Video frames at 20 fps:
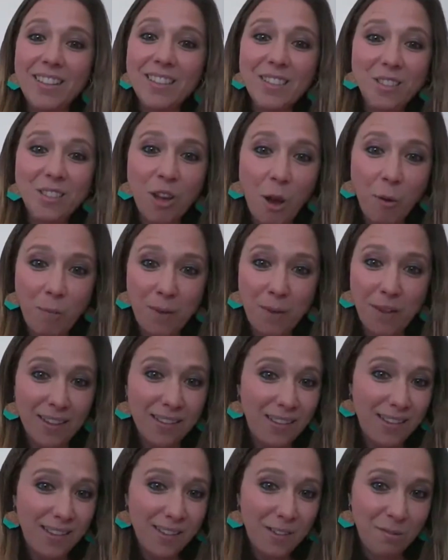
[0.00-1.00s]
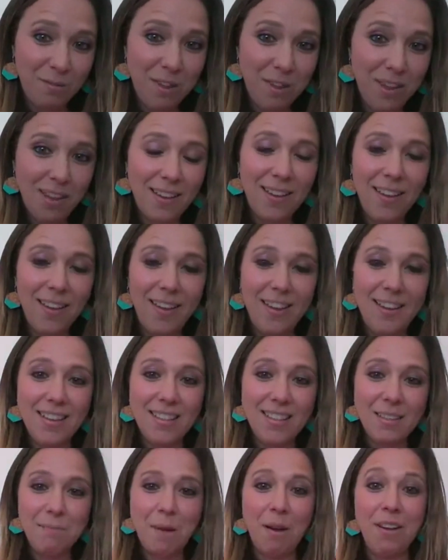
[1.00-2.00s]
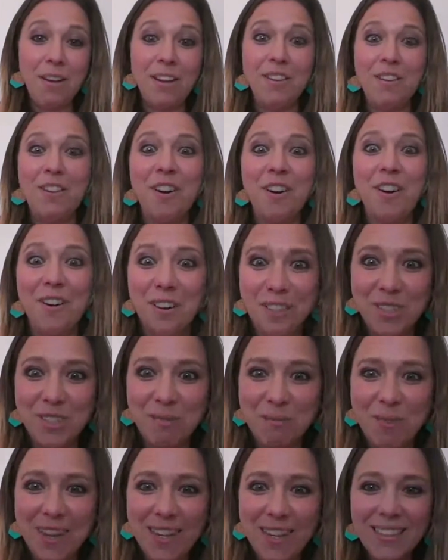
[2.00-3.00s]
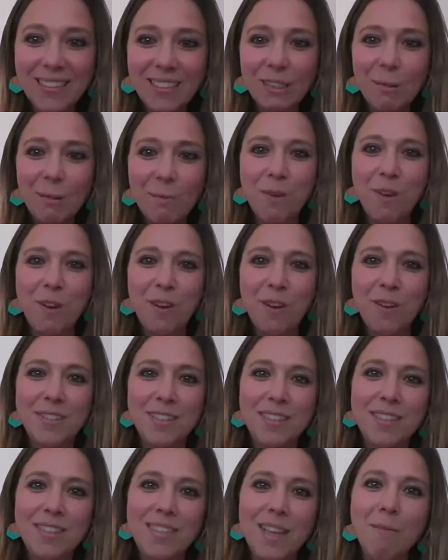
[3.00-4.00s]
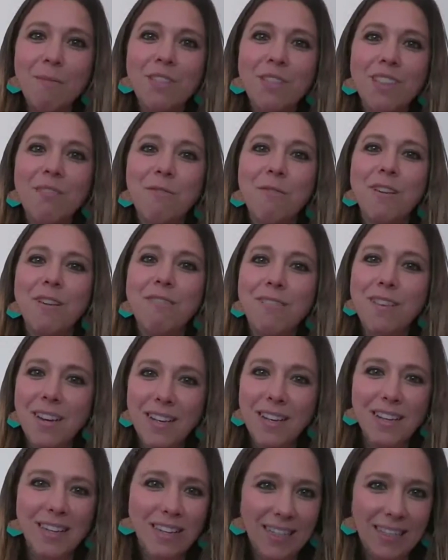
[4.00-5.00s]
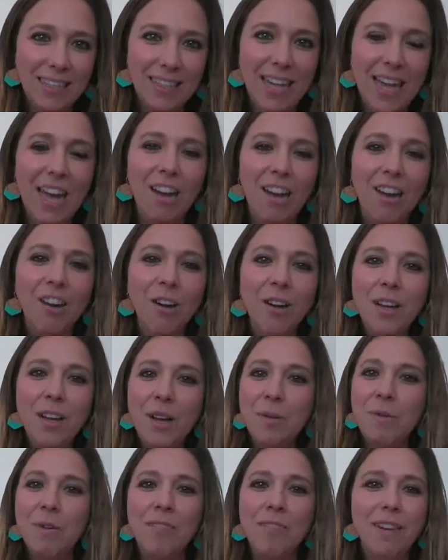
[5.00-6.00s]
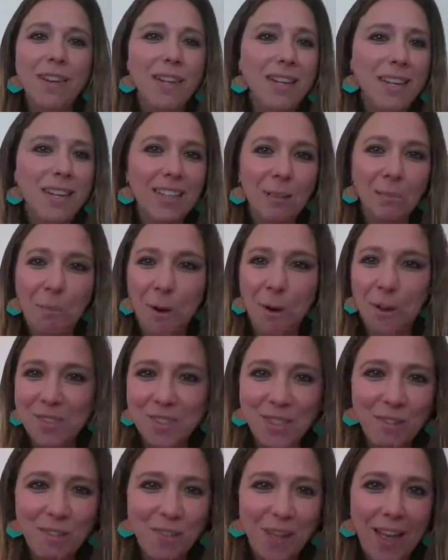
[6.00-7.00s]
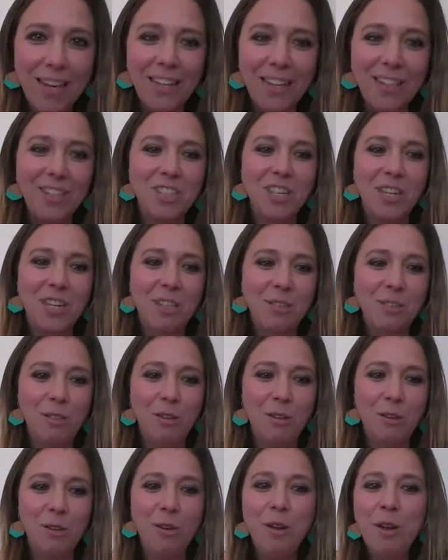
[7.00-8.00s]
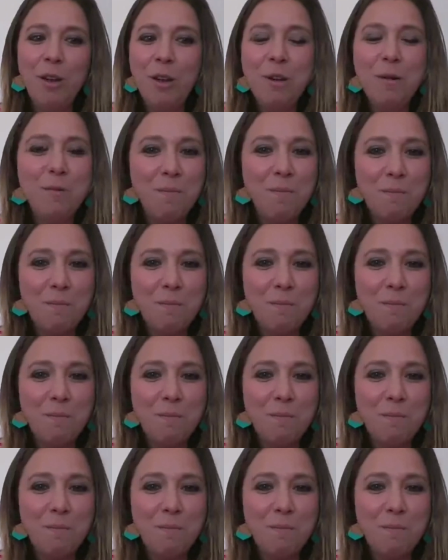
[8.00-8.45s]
This topic this week is about encouragement because it's something we really need now. We really need positive energy to